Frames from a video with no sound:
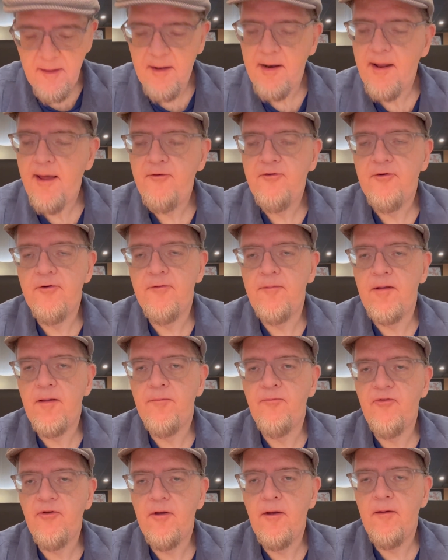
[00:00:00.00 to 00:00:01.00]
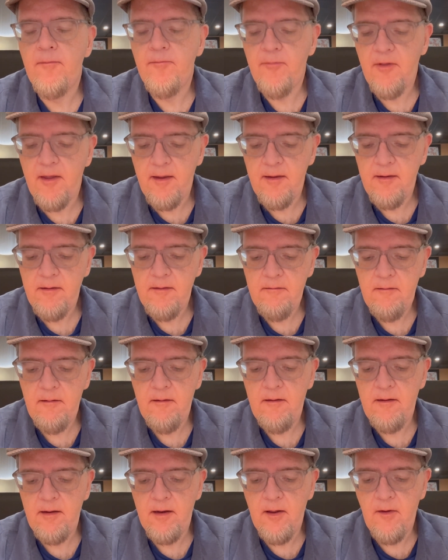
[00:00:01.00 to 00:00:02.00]
the nature of dim sum that
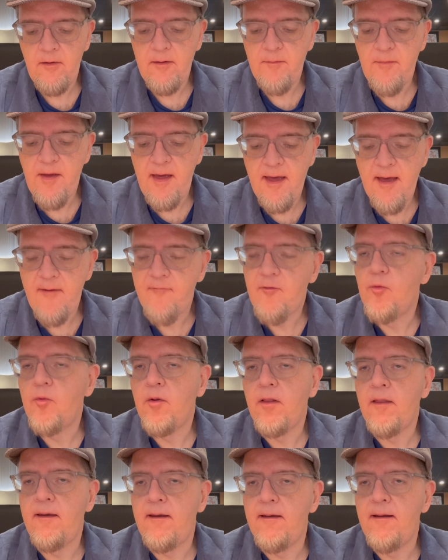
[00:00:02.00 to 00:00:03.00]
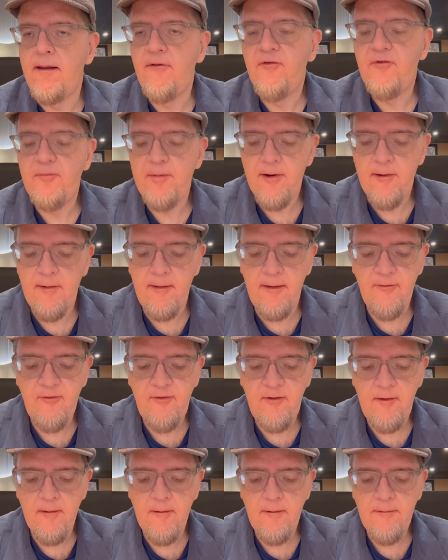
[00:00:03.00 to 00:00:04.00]
you may have a really good experience
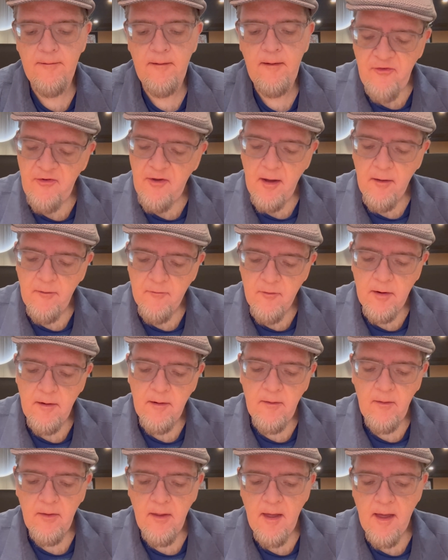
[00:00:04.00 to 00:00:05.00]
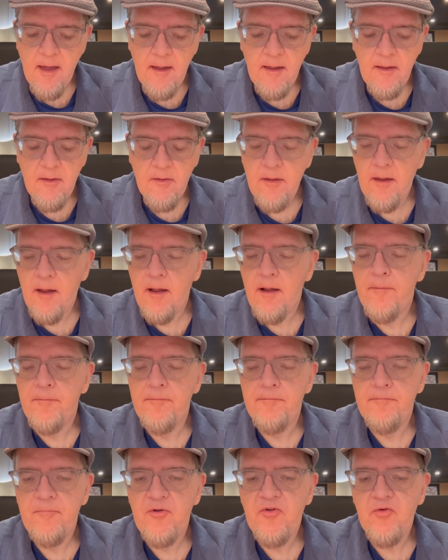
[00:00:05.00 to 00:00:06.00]
here. Say overall,
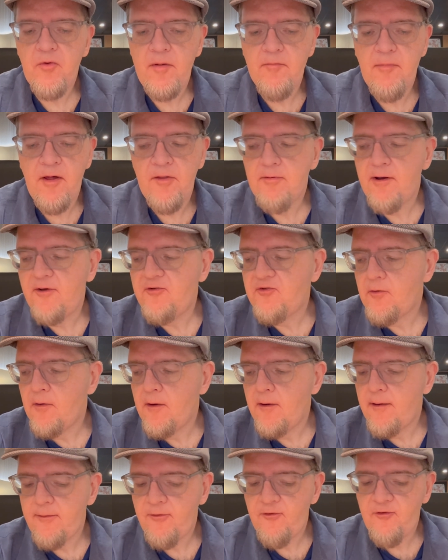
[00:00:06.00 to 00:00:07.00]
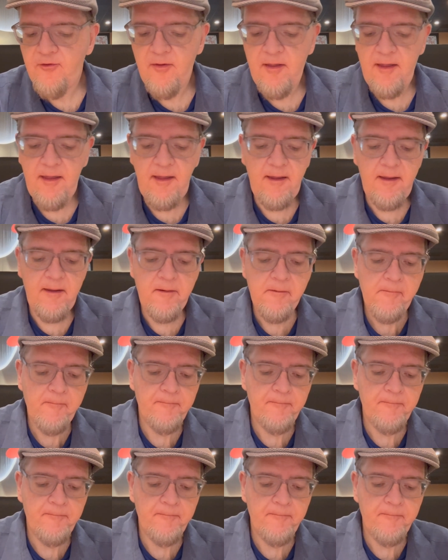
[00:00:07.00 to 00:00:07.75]
between both restaurants, the